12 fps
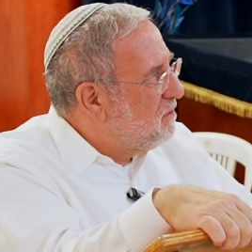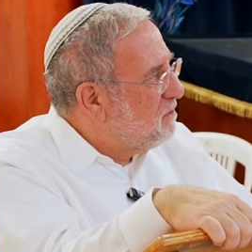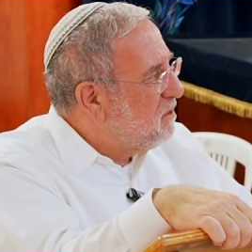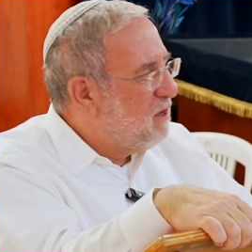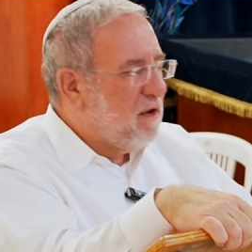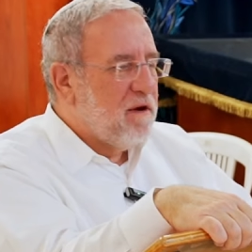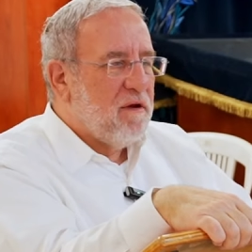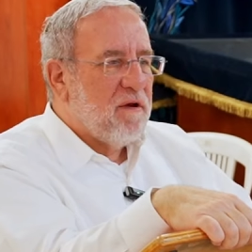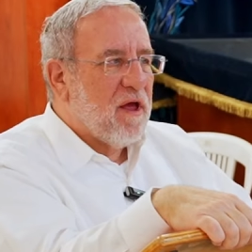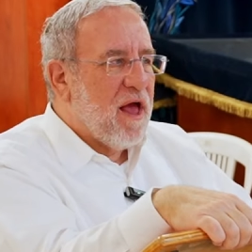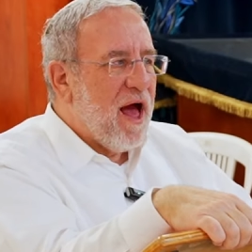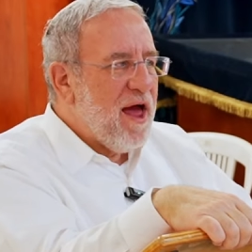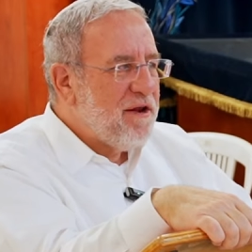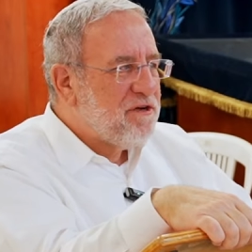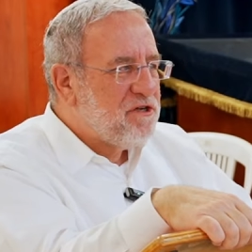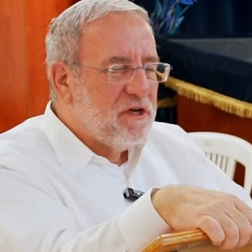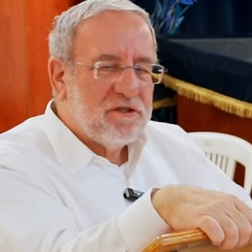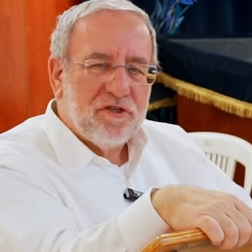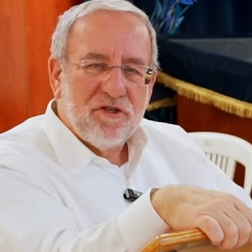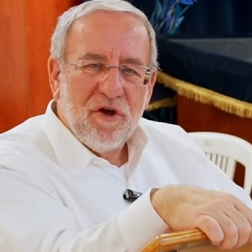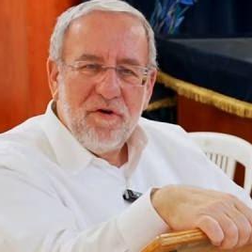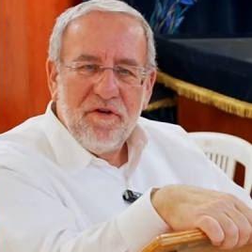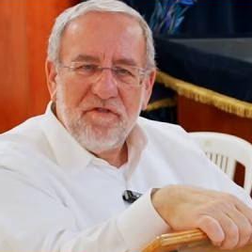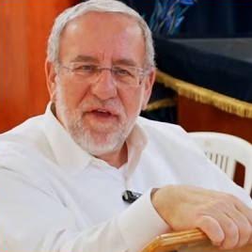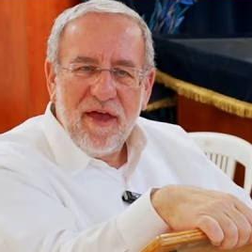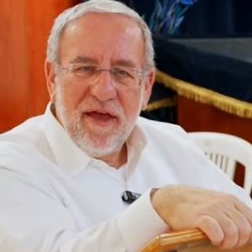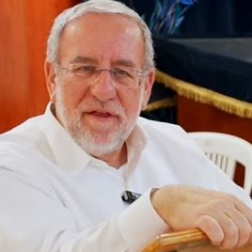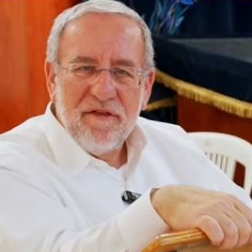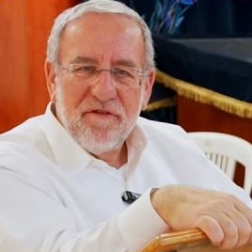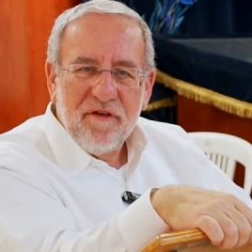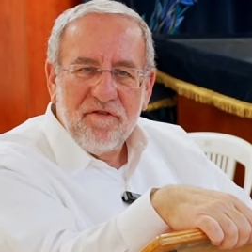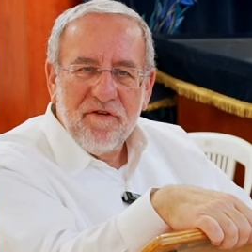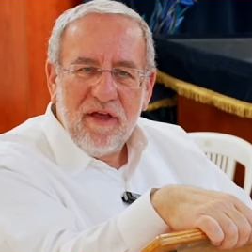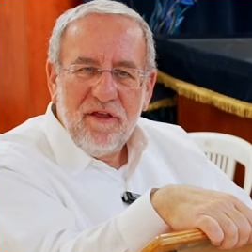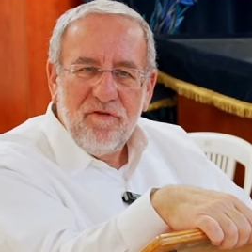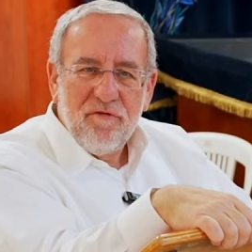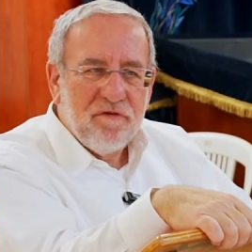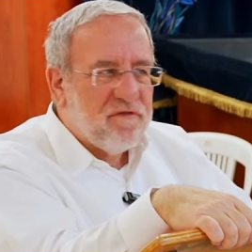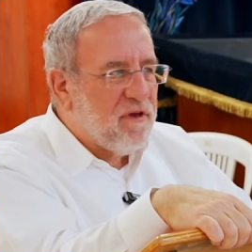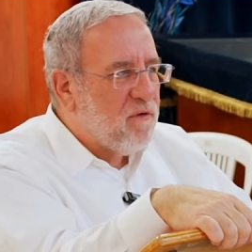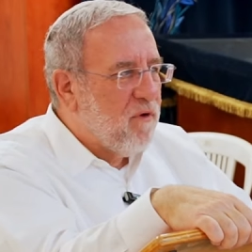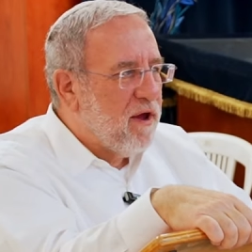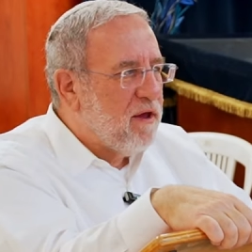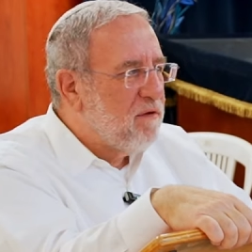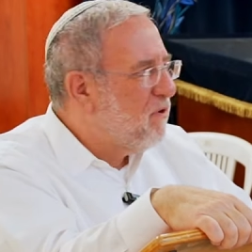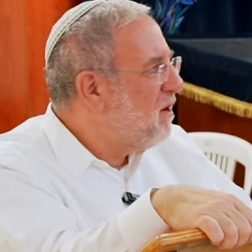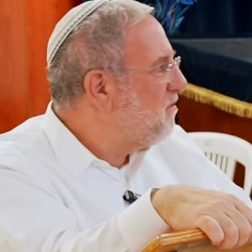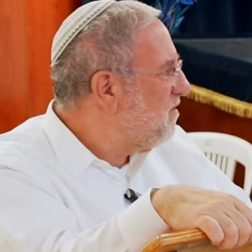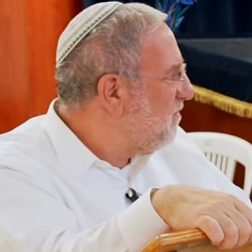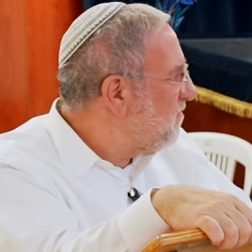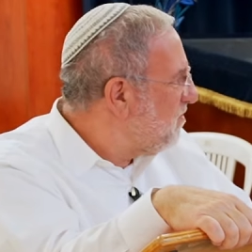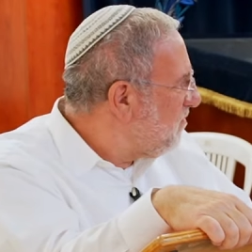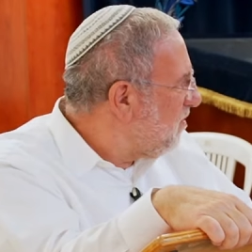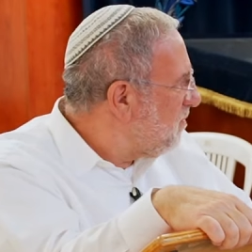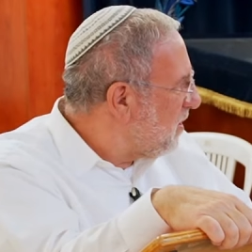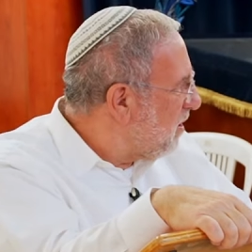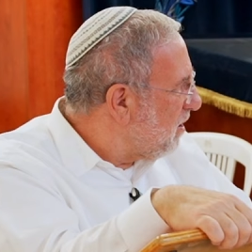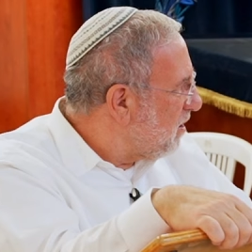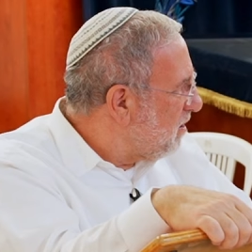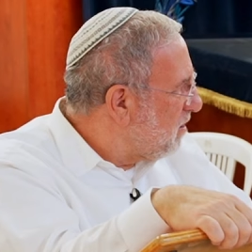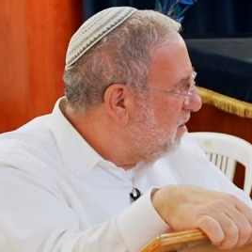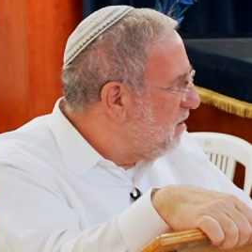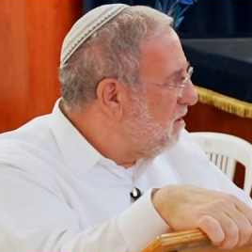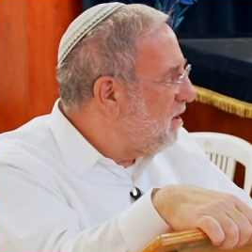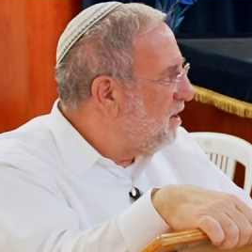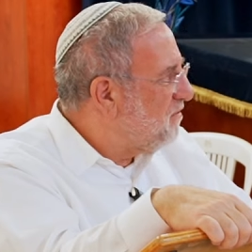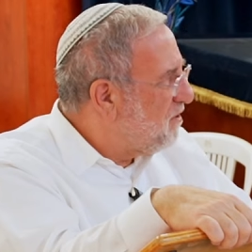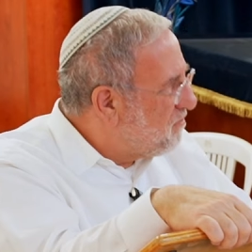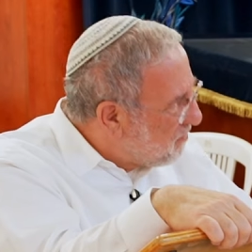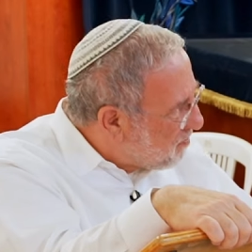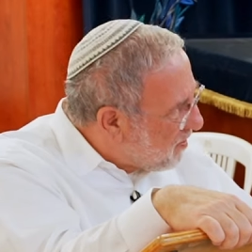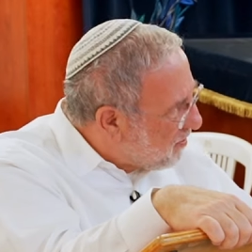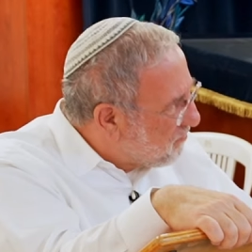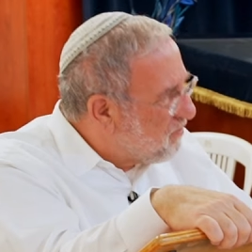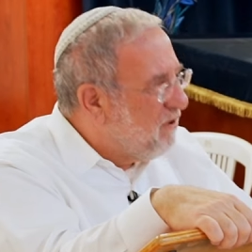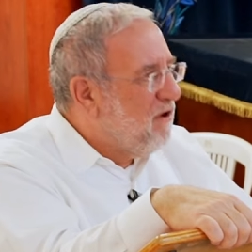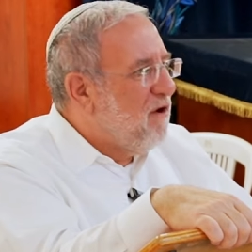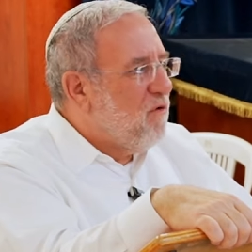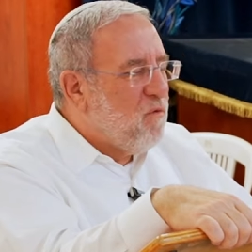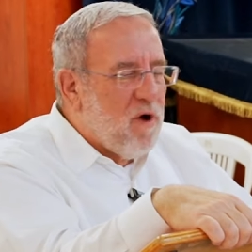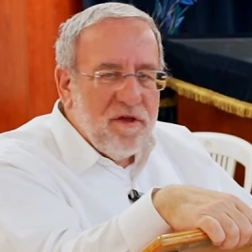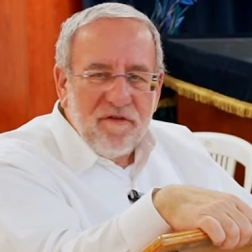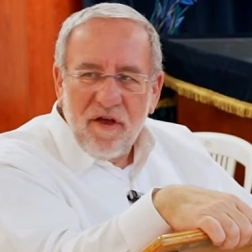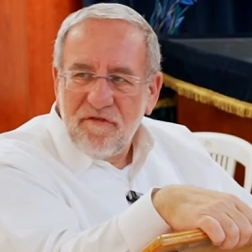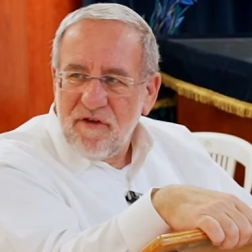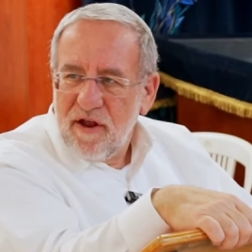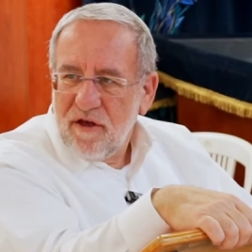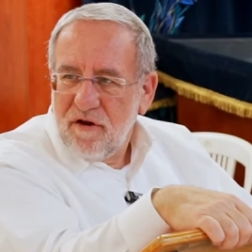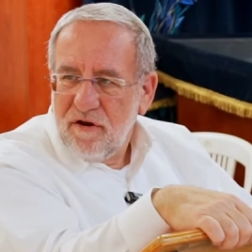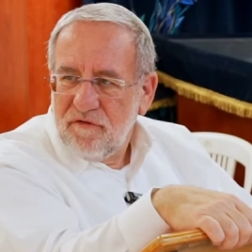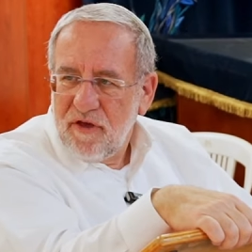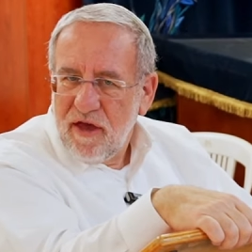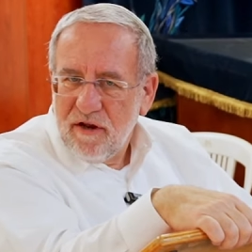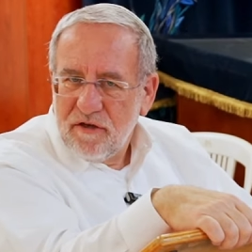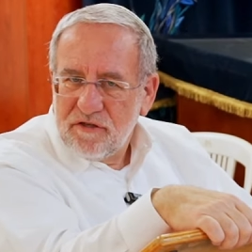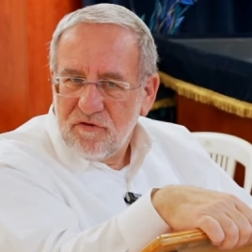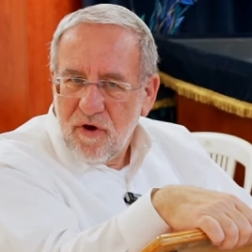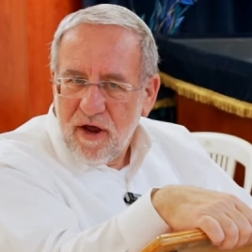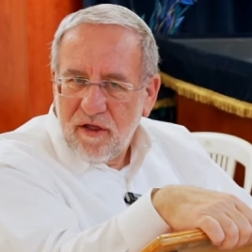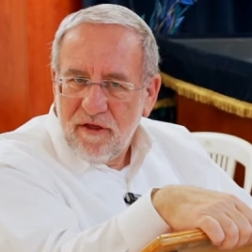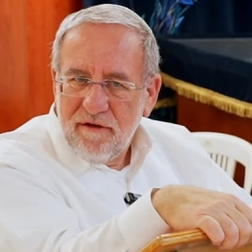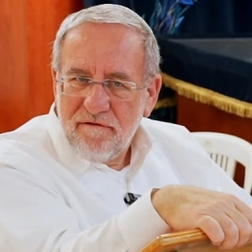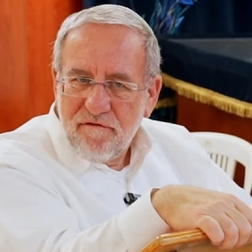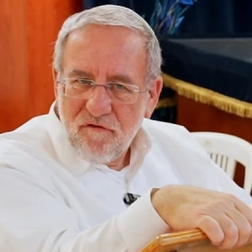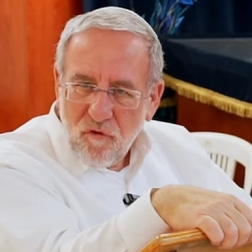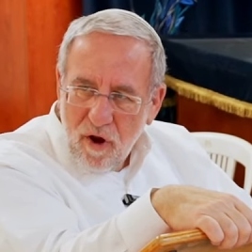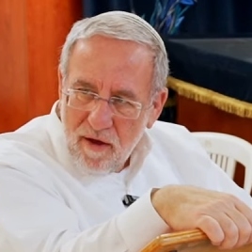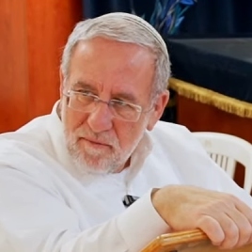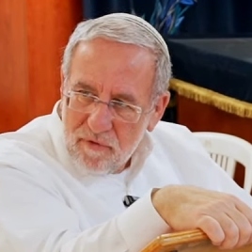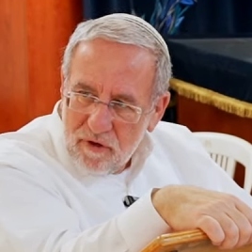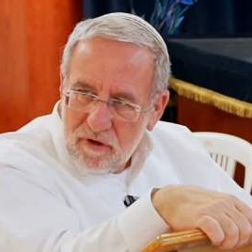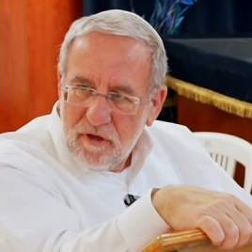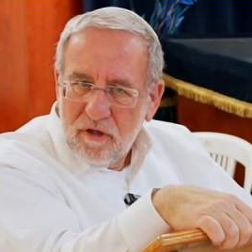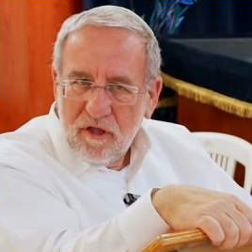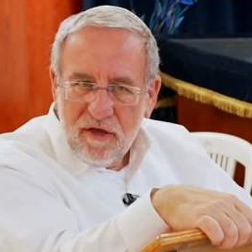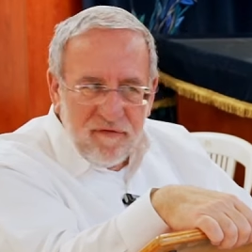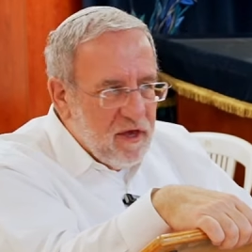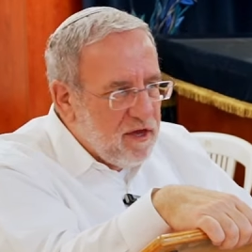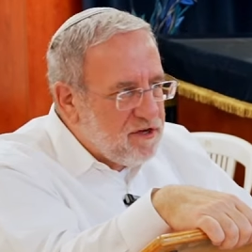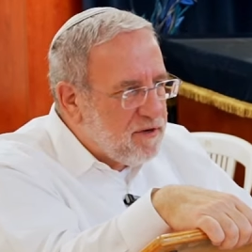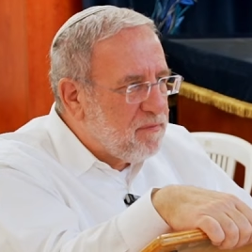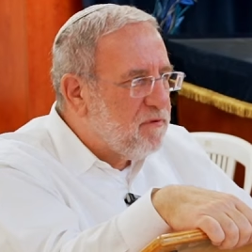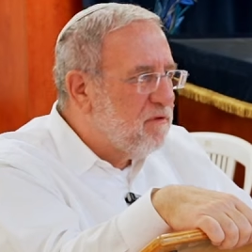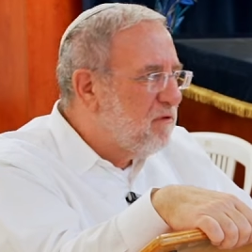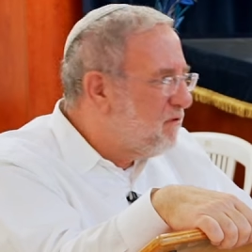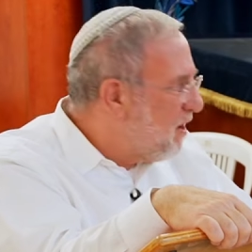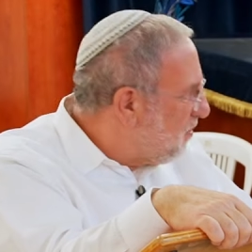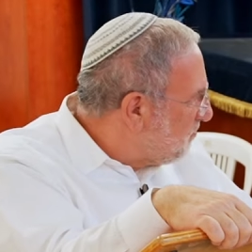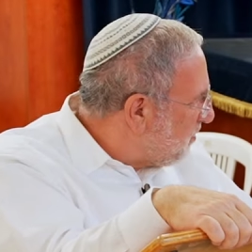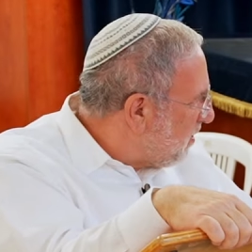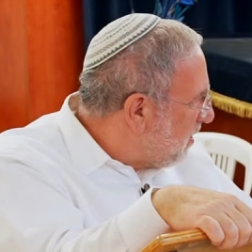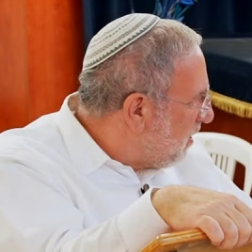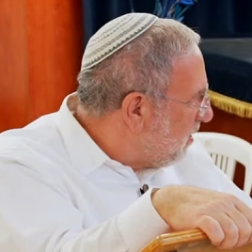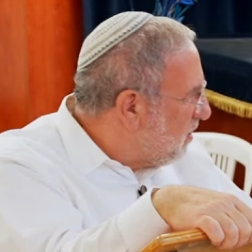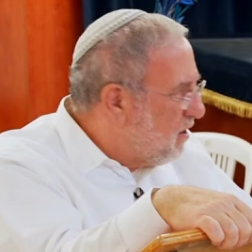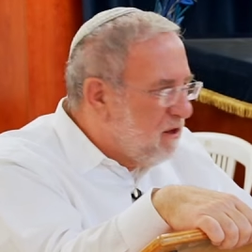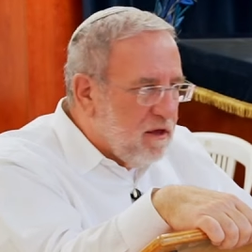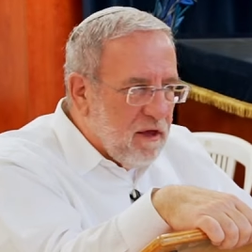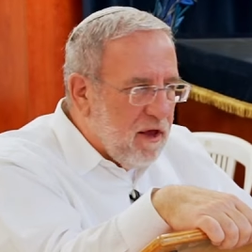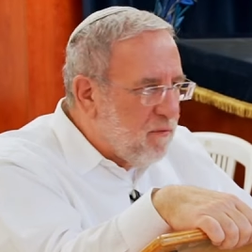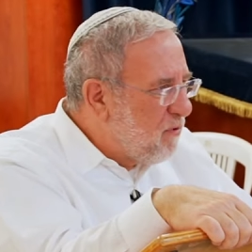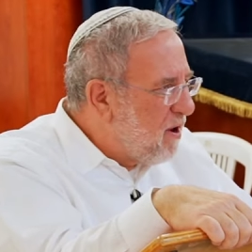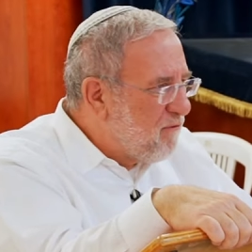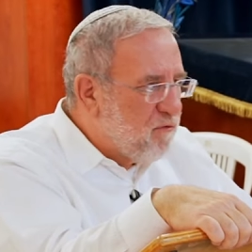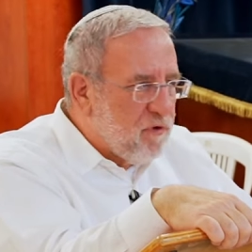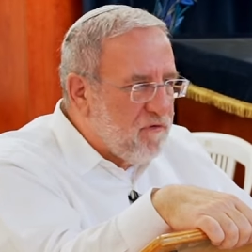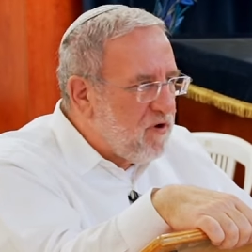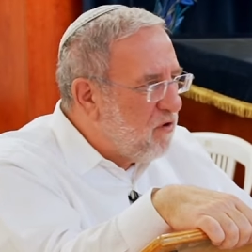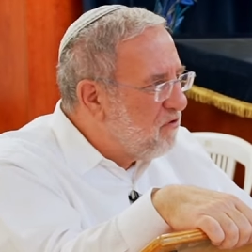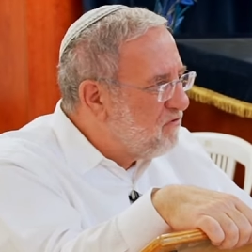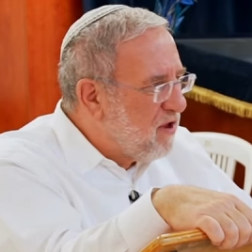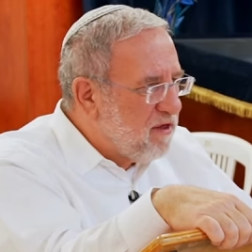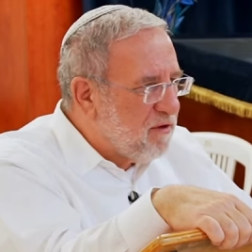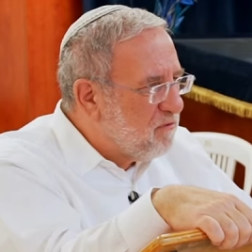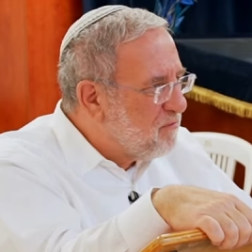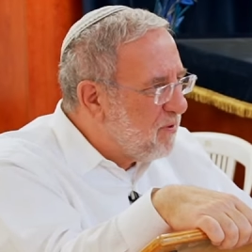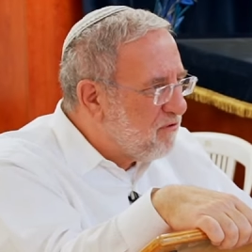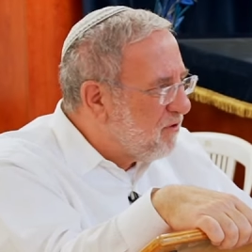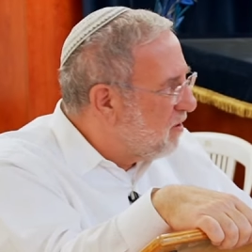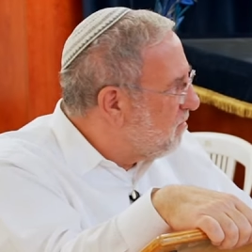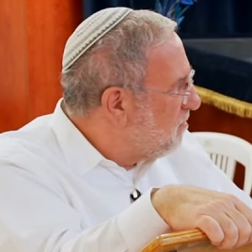So God just showed his hand in such an interesting way. What did I say from the very beginning? I said two things. One is, I said it could have taken us directly from leaving Egypt to Har Sinai, and we never would have noticed anything was missing.